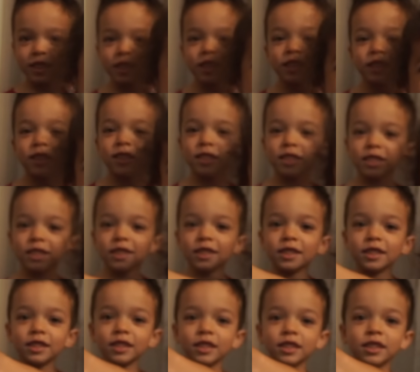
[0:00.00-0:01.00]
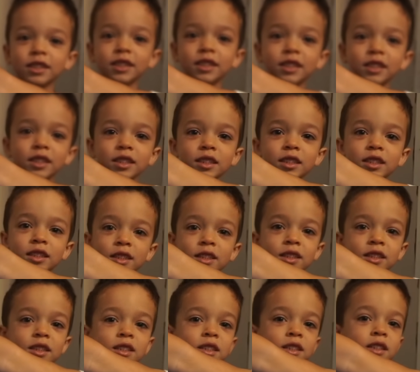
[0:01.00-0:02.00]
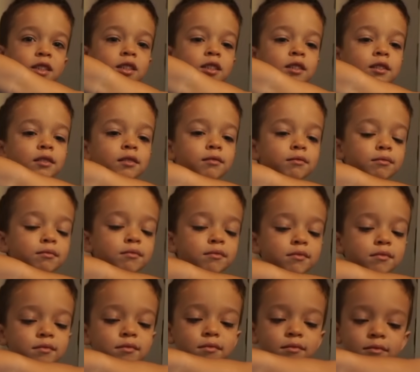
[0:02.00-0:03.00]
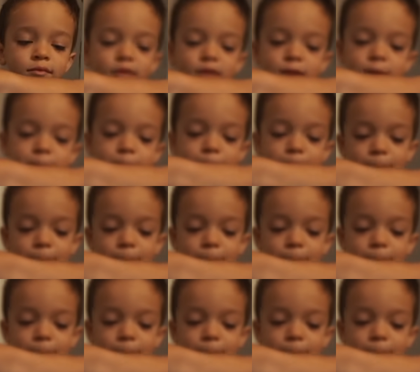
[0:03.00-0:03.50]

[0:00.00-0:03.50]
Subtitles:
The person shown says nothing.